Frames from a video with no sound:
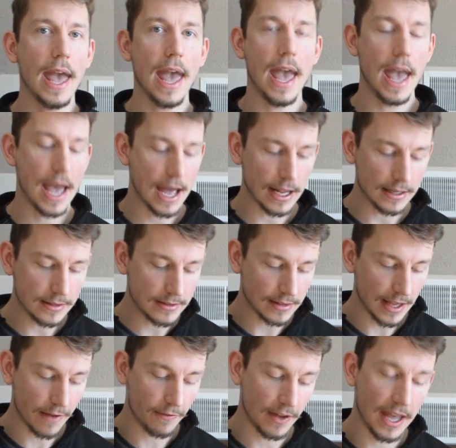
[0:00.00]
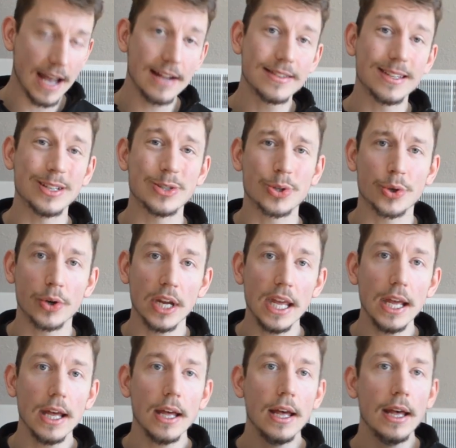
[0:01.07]
And if it hits a
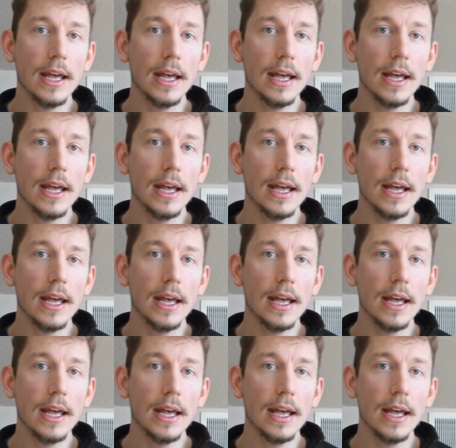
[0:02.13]
tree,